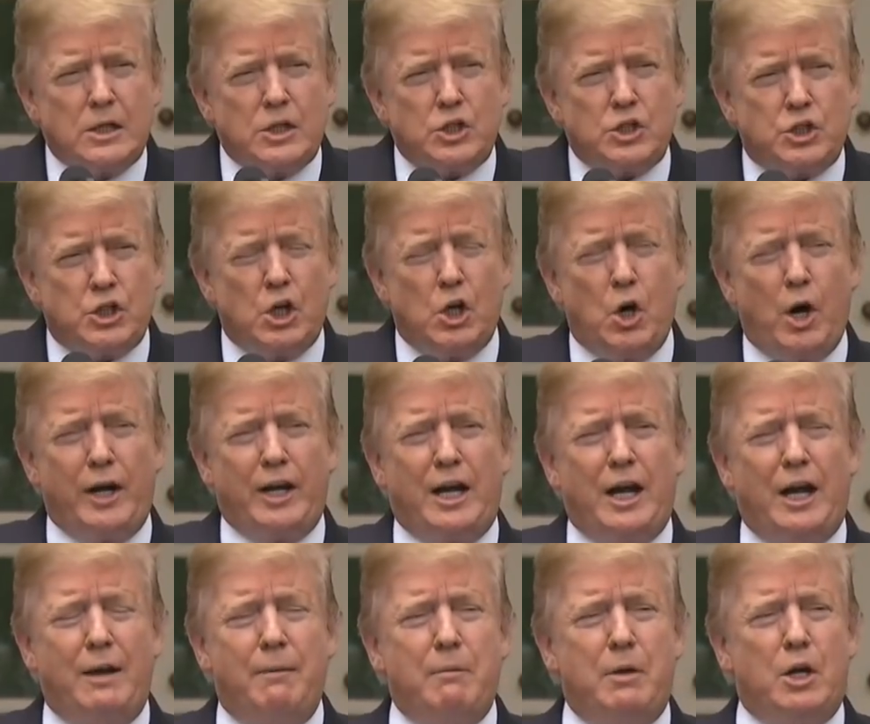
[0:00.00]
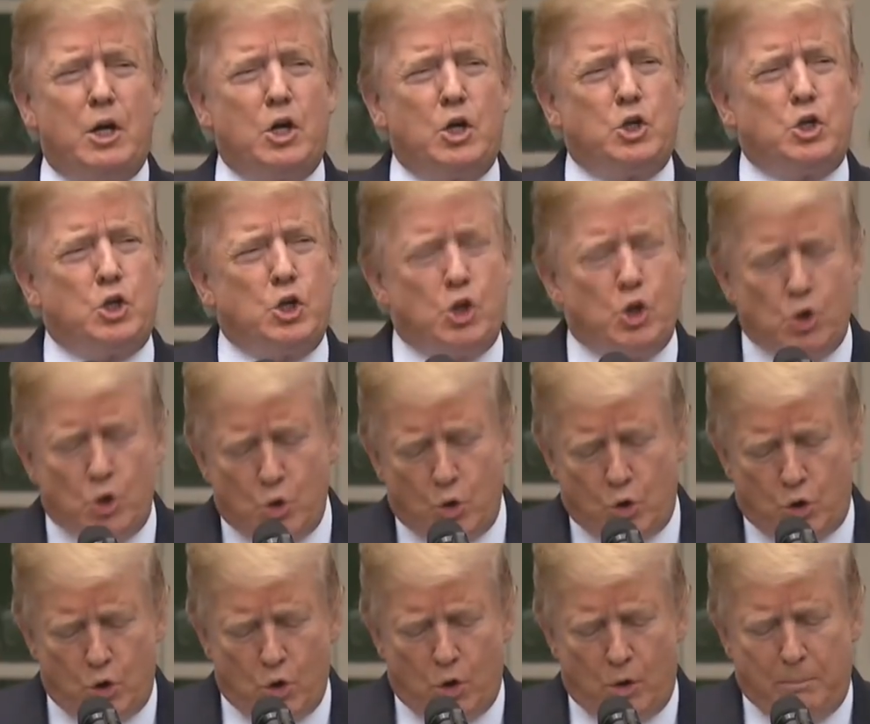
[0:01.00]
So I came here to
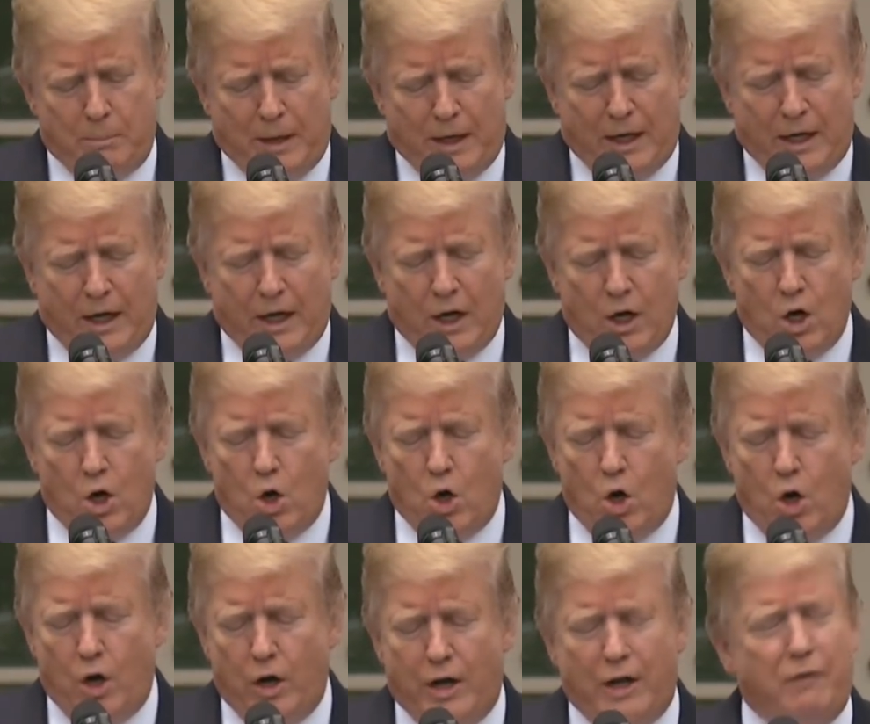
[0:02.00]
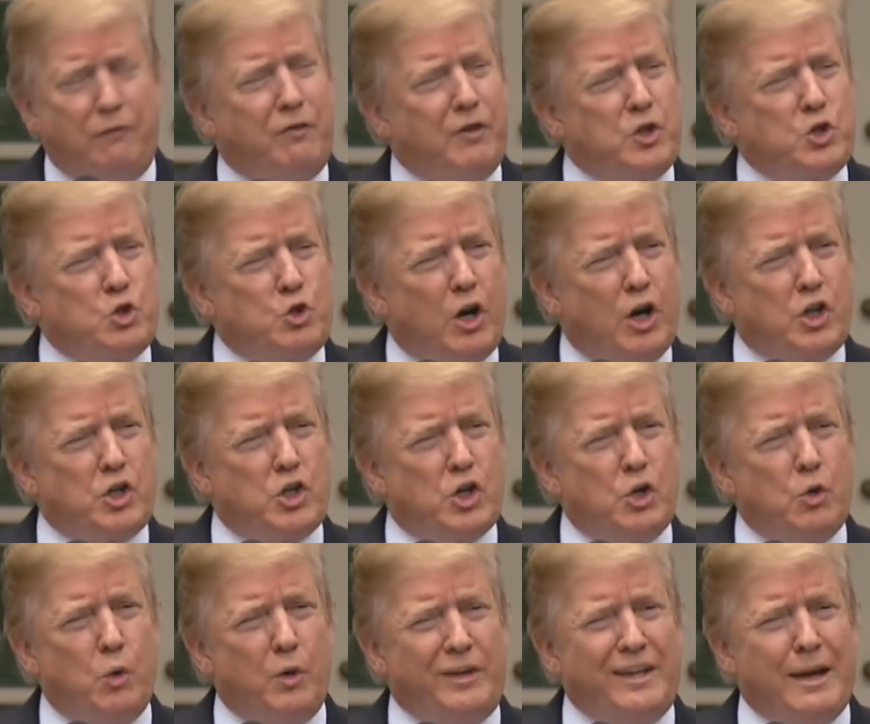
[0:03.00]
do a meeting on
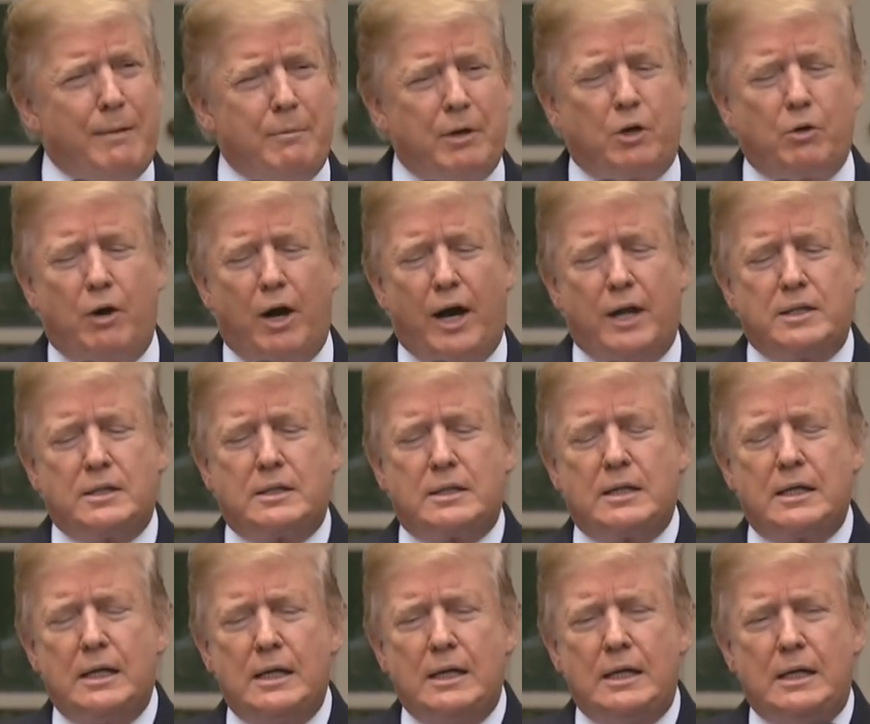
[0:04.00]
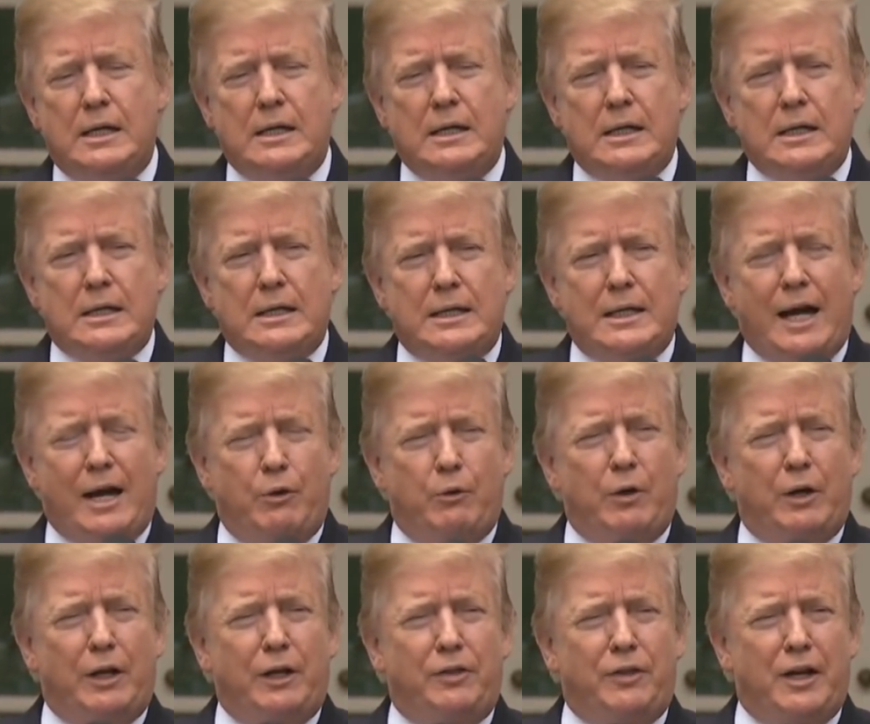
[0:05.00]
infrastructure with Democrats, not
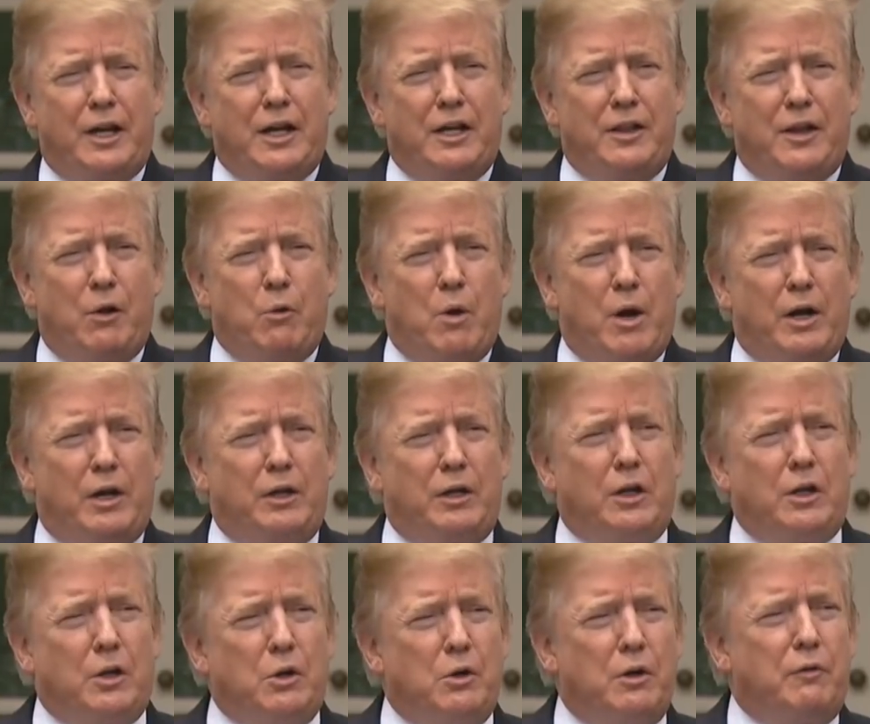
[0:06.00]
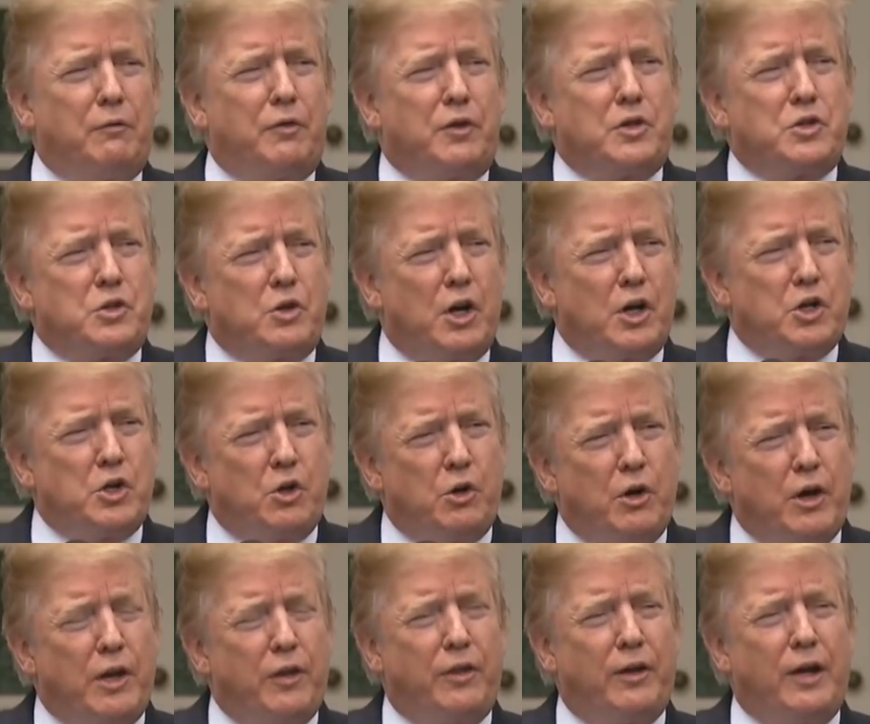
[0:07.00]
really thinking they wanted to do infrastructure
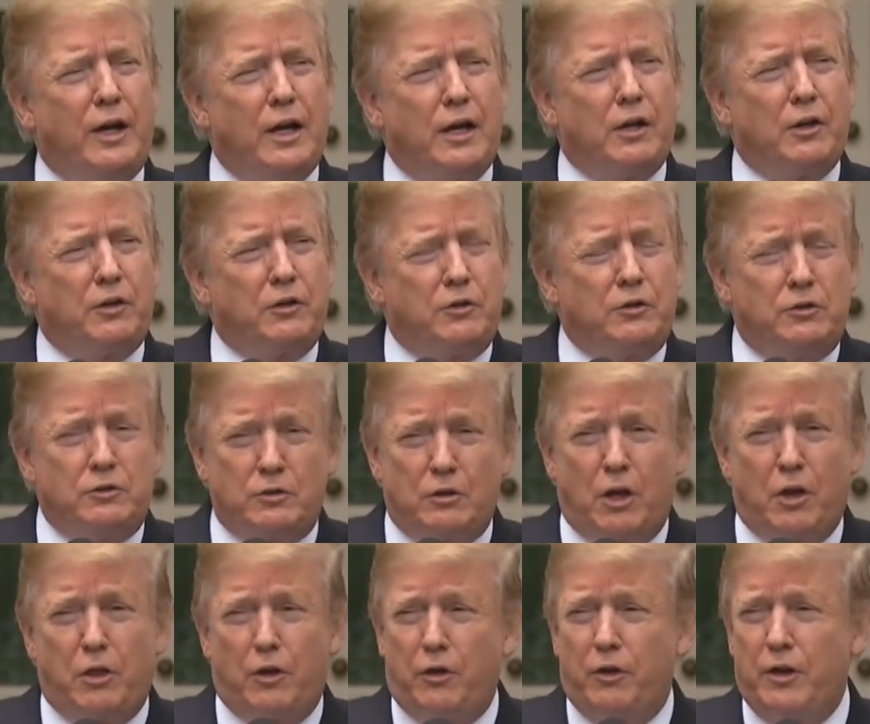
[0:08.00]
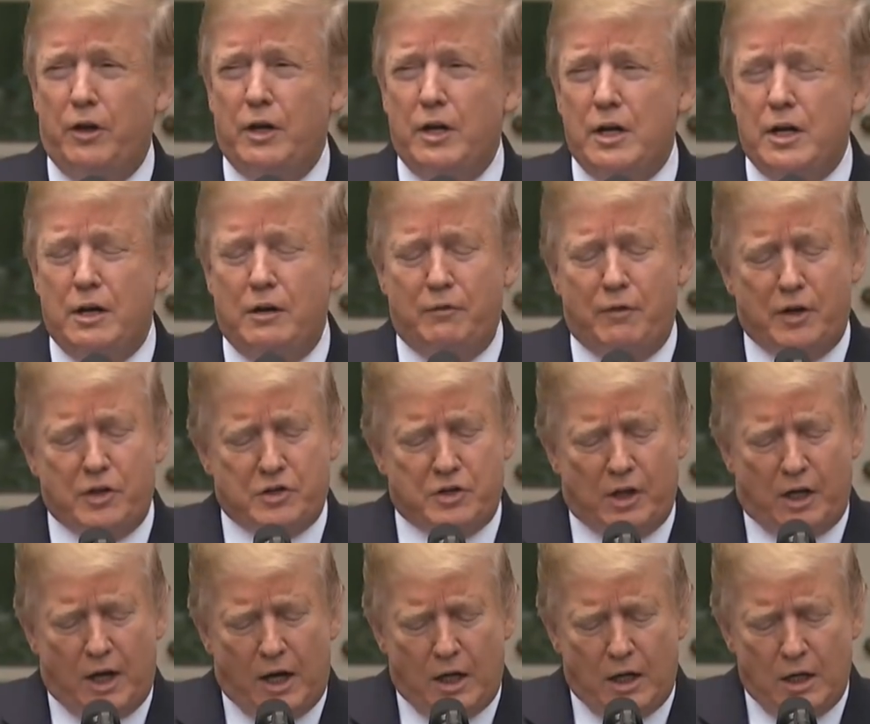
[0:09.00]
or anything else other than
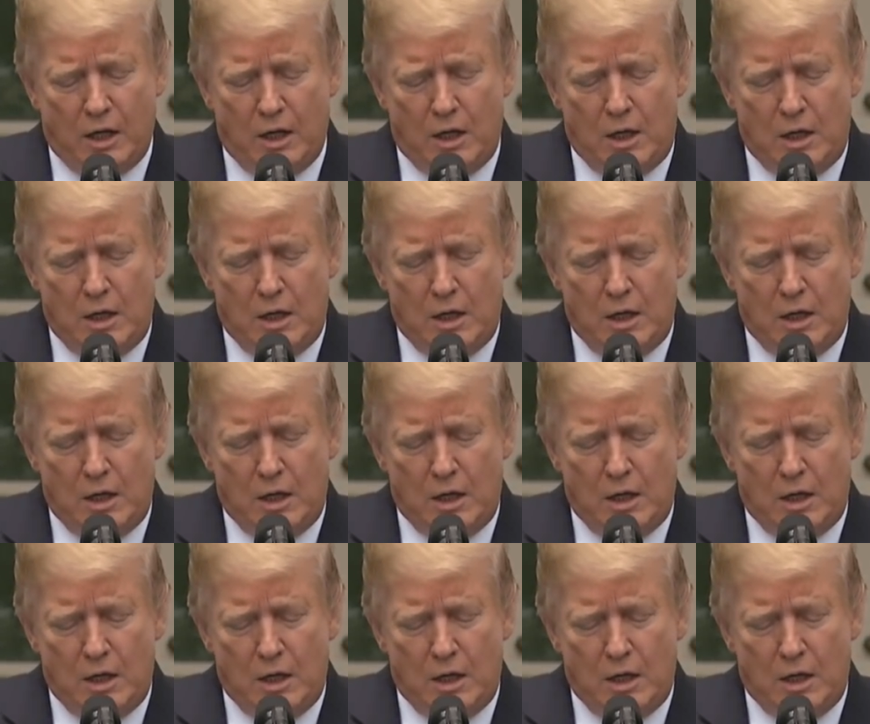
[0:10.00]
investigate.